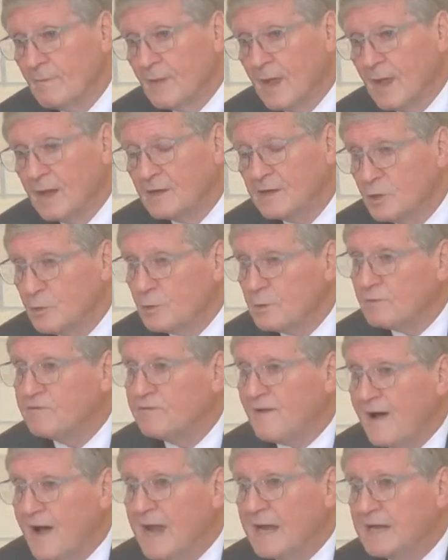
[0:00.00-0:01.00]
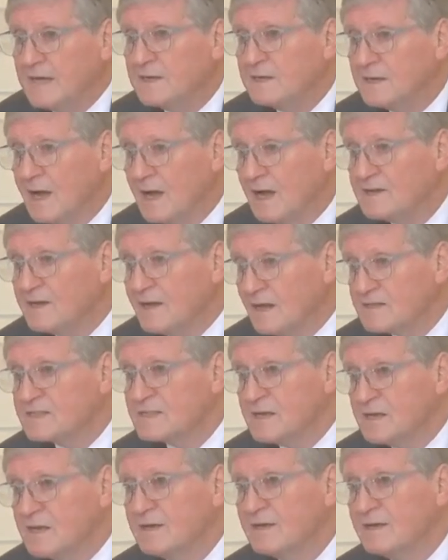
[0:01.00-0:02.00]
and you would find a
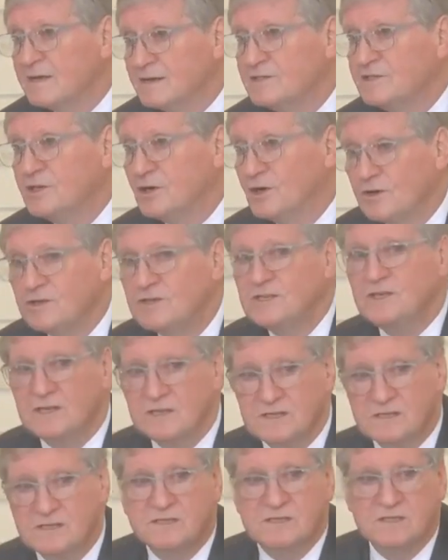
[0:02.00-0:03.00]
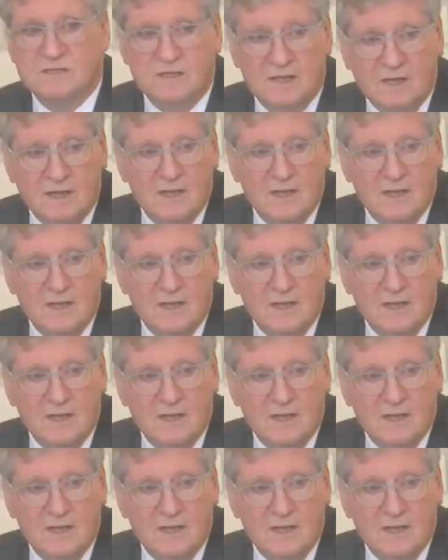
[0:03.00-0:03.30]
dozen churches